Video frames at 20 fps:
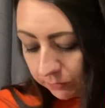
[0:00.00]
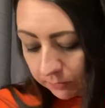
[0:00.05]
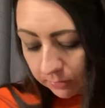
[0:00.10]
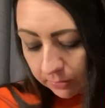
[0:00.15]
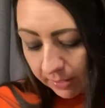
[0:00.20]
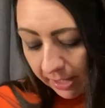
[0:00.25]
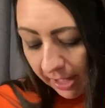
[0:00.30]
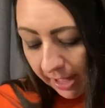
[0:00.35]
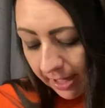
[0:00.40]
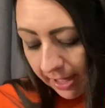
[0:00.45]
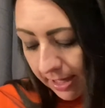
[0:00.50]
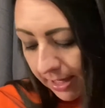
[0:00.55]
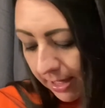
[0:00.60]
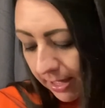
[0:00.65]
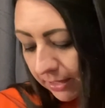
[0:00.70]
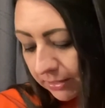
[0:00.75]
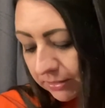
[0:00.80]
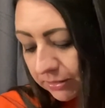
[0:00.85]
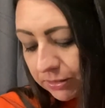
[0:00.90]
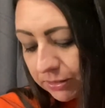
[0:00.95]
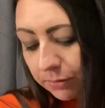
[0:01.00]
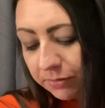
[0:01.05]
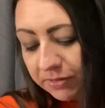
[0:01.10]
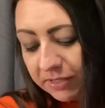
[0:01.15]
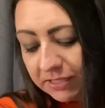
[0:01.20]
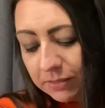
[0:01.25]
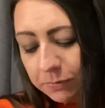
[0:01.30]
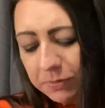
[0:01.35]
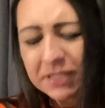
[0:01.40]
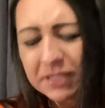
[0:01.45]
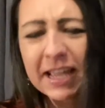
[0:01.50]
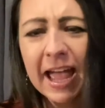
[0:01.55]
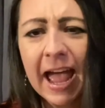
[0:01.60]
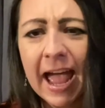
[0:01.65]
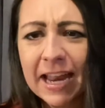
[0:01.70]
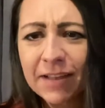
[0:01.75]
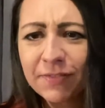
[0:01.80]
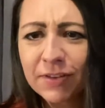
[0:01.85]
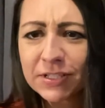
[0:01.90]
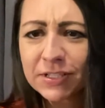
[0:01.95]
Okay, so this was
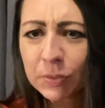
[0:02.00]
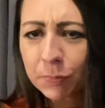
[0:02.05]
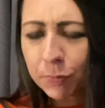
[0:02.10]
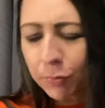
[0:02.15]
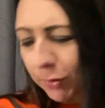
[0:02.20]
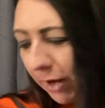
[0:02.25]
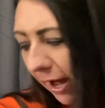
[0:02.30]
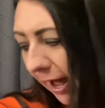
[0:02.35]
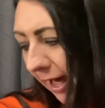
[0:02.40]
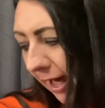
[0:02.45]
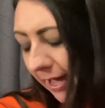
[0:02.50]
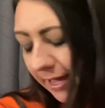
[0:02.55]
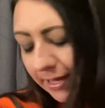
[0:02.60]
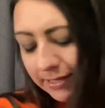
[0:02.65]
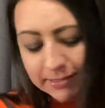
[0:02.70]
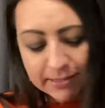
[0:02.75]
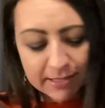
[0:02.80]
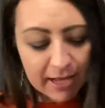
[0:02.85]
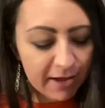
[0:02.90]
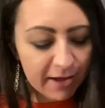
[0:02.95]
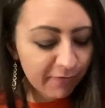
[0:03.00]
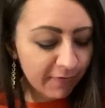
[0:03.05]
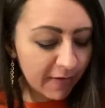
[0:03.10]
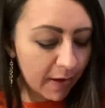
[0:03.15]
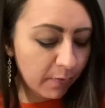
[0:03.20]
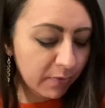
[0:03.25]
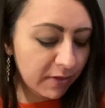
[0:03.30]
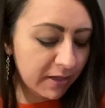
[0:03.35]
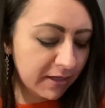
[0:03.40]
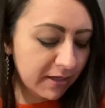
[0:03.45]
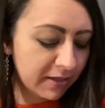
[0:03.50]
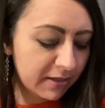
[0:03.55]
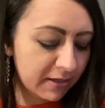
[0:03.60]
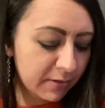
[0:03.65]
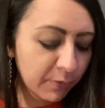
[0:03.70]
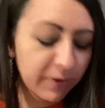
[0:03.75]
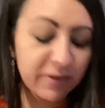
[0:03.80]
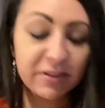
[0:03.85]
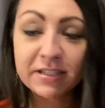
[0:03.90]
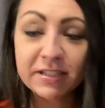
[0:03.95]
kind of a surprise. I found this
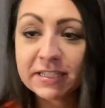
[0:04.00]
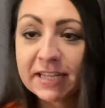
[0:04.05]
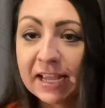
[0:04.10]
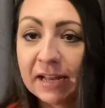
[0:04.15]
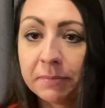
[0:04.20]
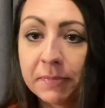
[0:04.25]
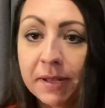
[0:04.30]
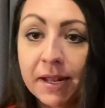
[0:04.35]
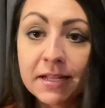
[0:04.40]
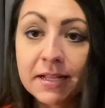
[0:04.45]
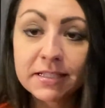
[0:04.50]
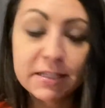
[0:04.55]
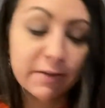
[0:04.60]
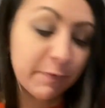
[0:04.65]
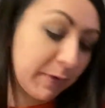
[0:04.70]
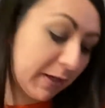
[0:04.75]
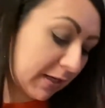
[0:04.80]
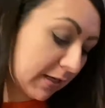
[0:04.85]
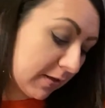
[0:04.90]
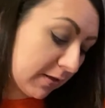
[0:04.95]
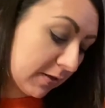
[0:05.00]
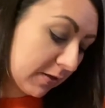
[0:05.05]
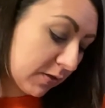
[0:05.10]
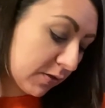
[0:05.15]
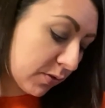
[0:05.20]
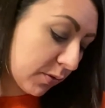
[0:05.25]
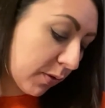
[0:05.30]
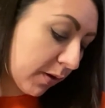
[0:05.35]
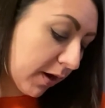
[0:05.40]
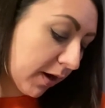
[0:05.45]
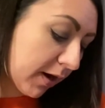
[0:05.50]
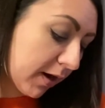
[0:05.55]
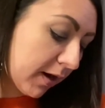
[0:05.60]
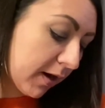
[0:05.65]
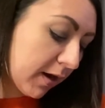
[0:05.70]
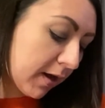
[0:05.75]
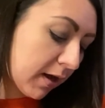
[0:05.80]
within 10 minutes of being in the store.